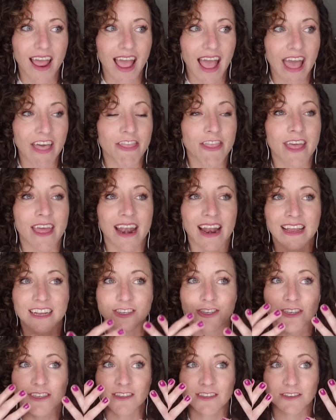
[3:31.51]
And then I
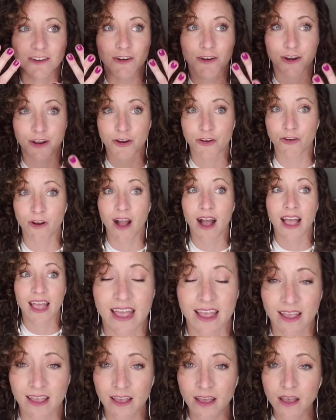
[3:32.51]
just started crying